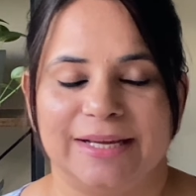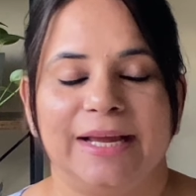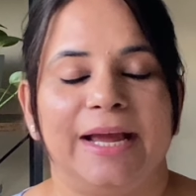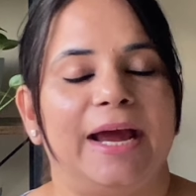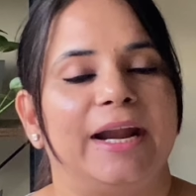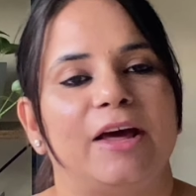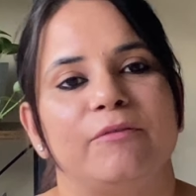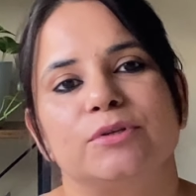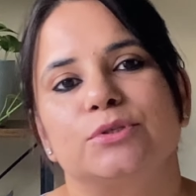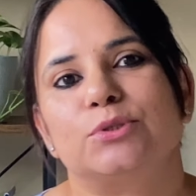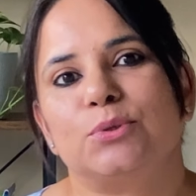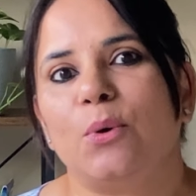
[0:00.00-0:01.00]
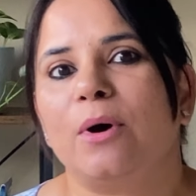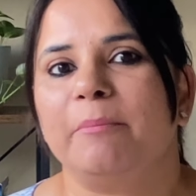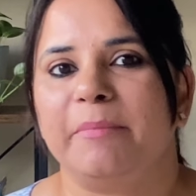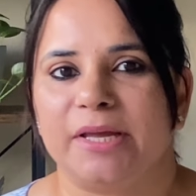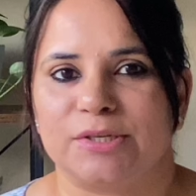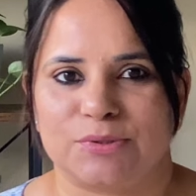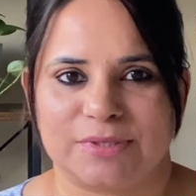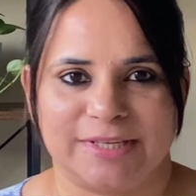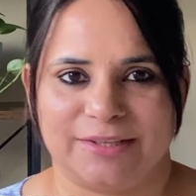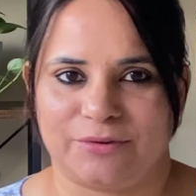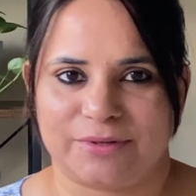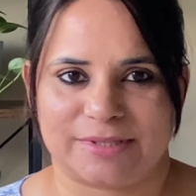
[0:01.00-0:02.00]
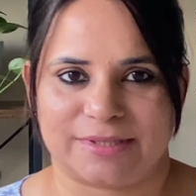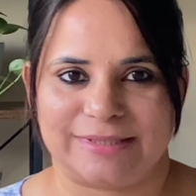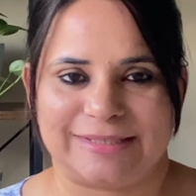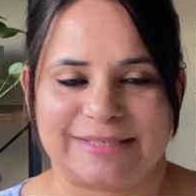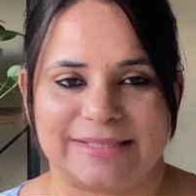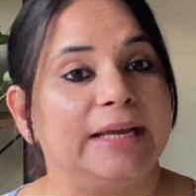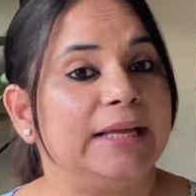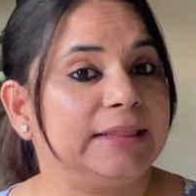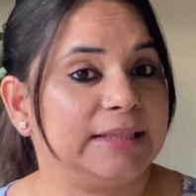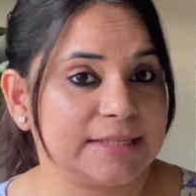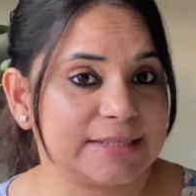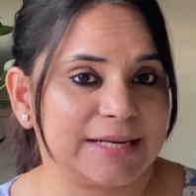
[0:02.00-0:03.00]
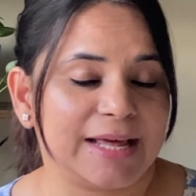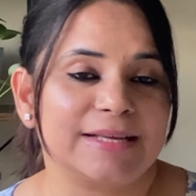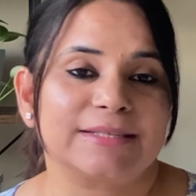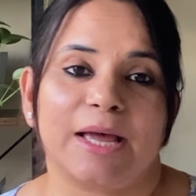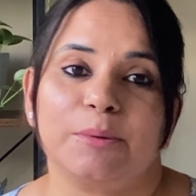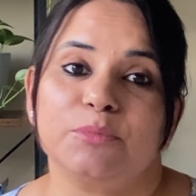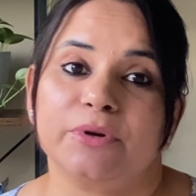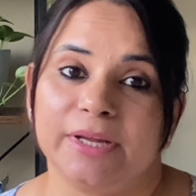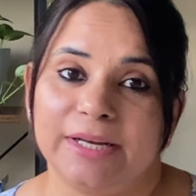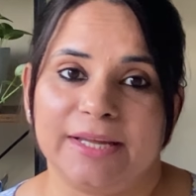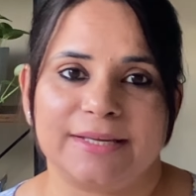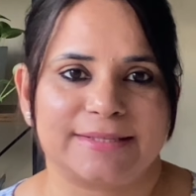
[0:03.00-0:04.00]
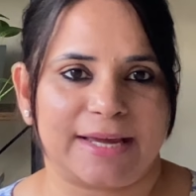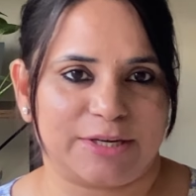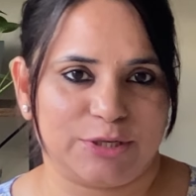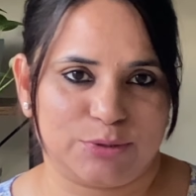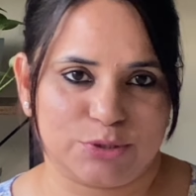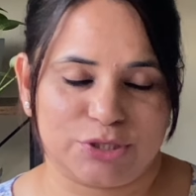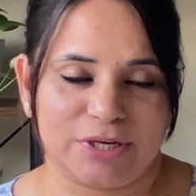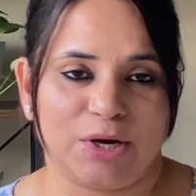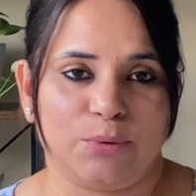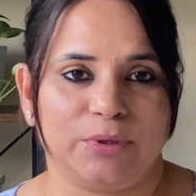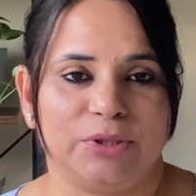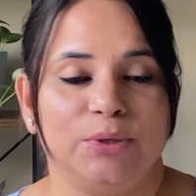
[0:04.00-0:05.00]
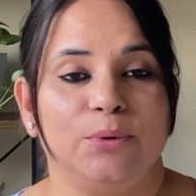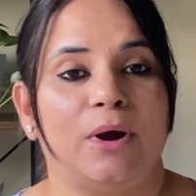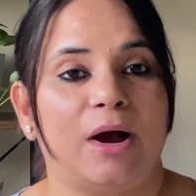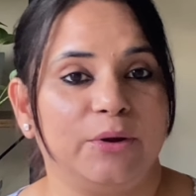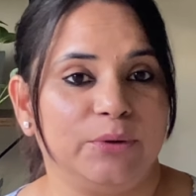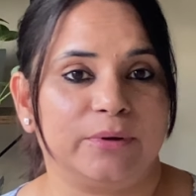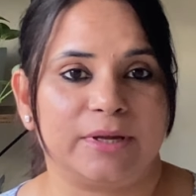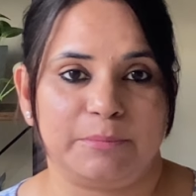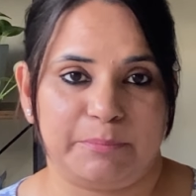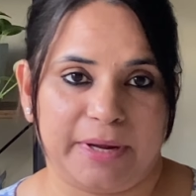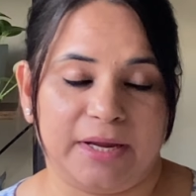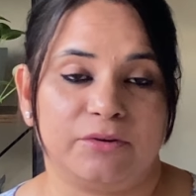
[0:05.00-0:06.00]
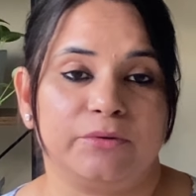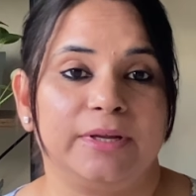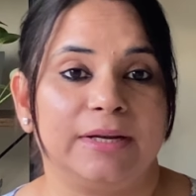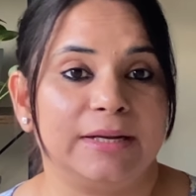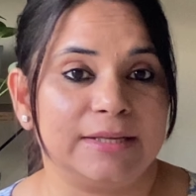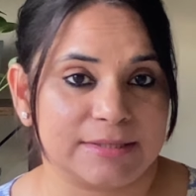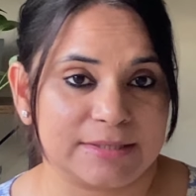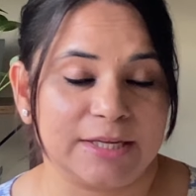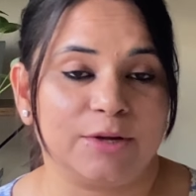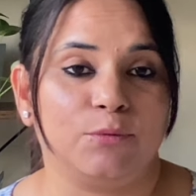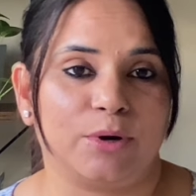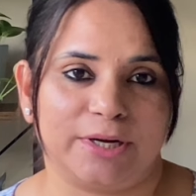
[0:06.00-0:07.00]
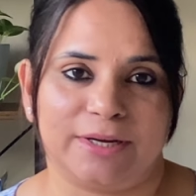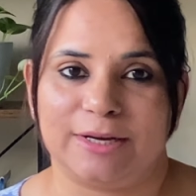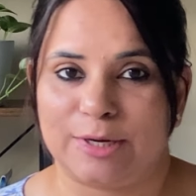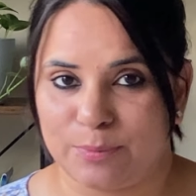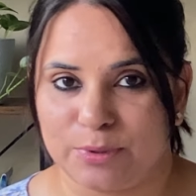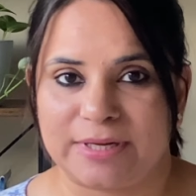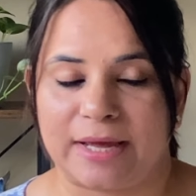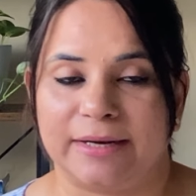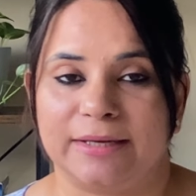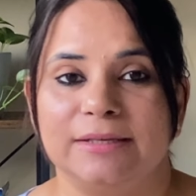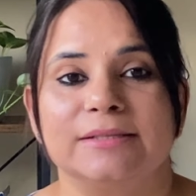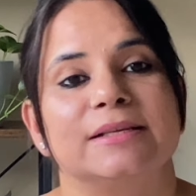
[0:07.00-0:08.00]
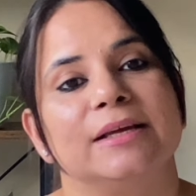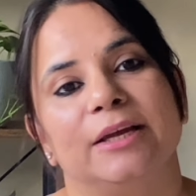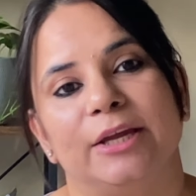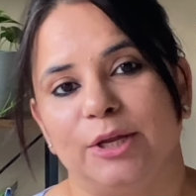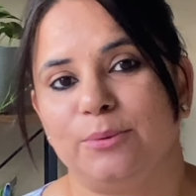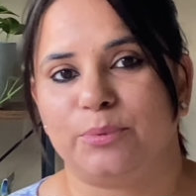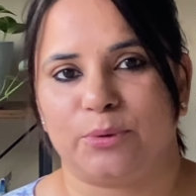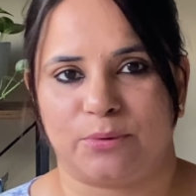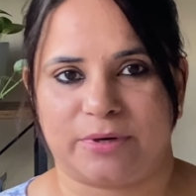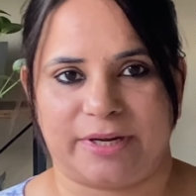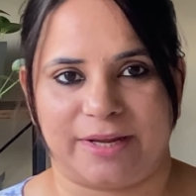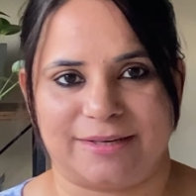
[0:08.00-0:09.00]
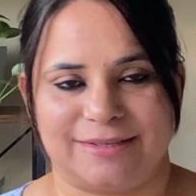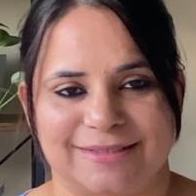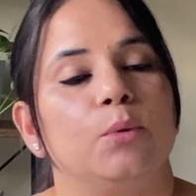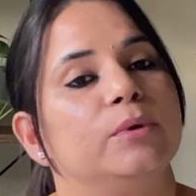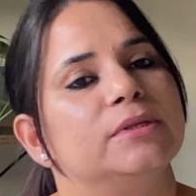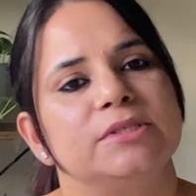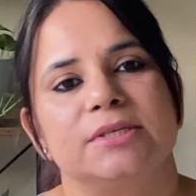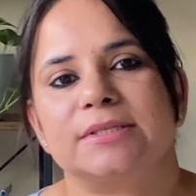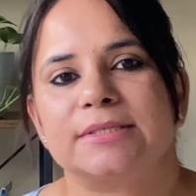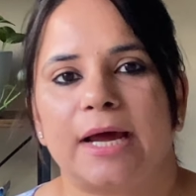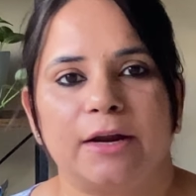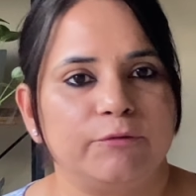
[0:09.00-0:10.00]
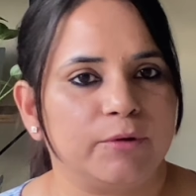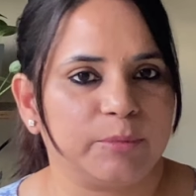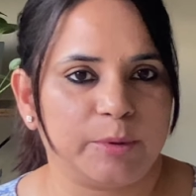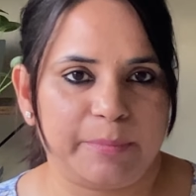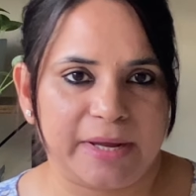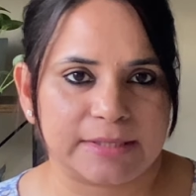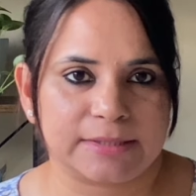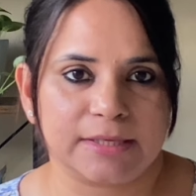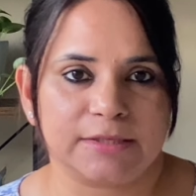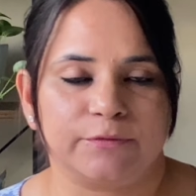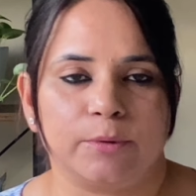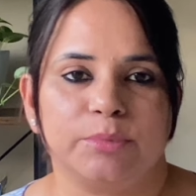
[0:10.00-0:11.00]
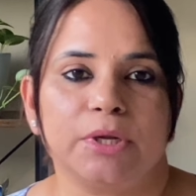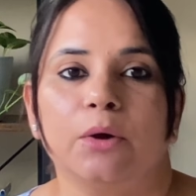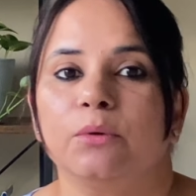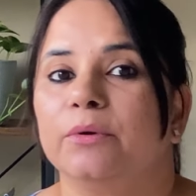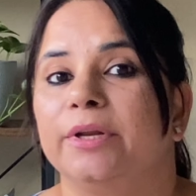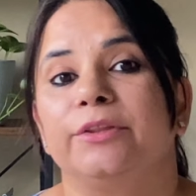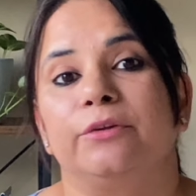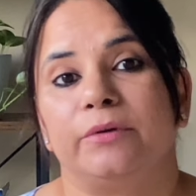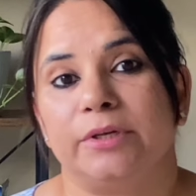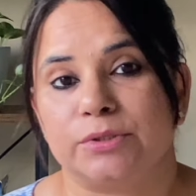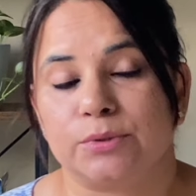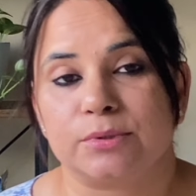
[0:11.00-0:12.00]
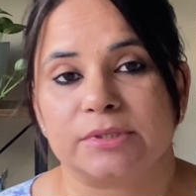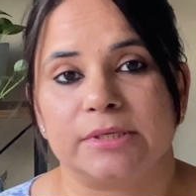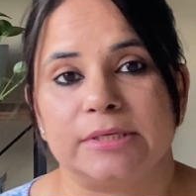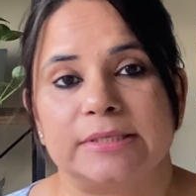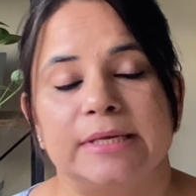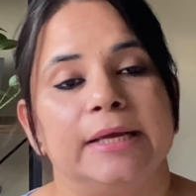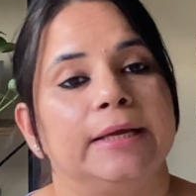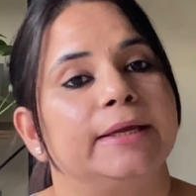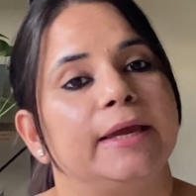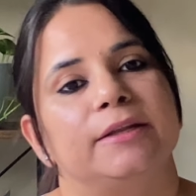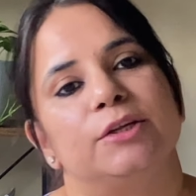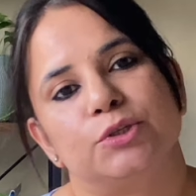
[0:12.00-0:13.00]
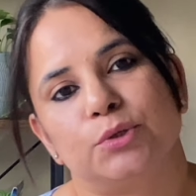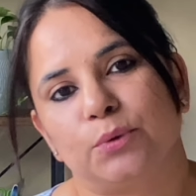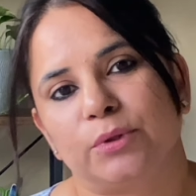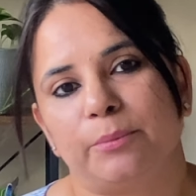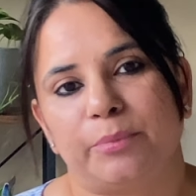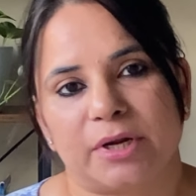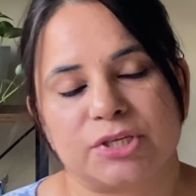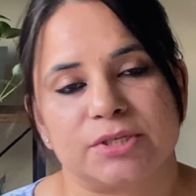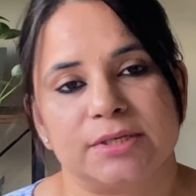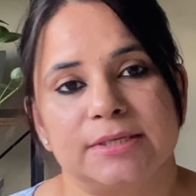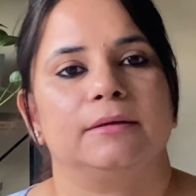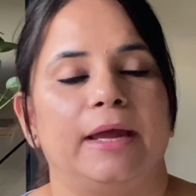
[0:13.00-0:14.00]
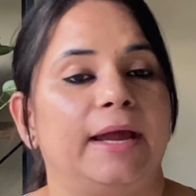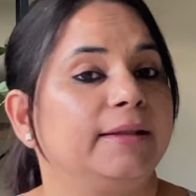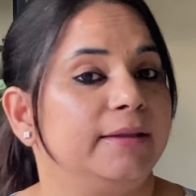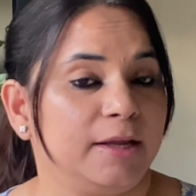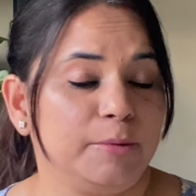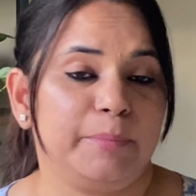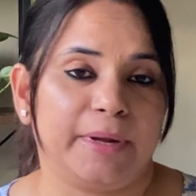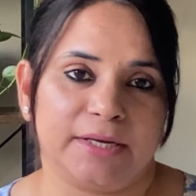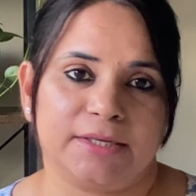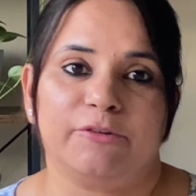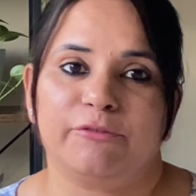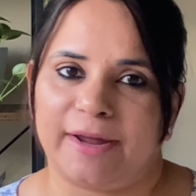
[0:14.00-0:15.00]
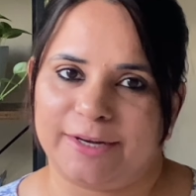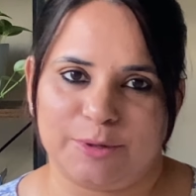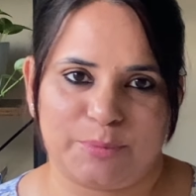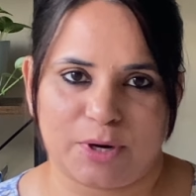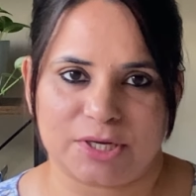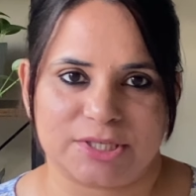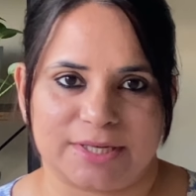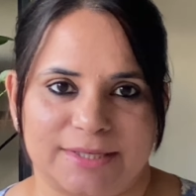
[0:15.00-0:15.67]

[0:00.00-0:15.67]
And I was so amazed to see the results. In this class, I'm really excited to share with you how you can paint realistic watercolor botanicals in Procreate. We'll just start from the basics, from downloading the resources, getting to know the brushes, and then paint our final project.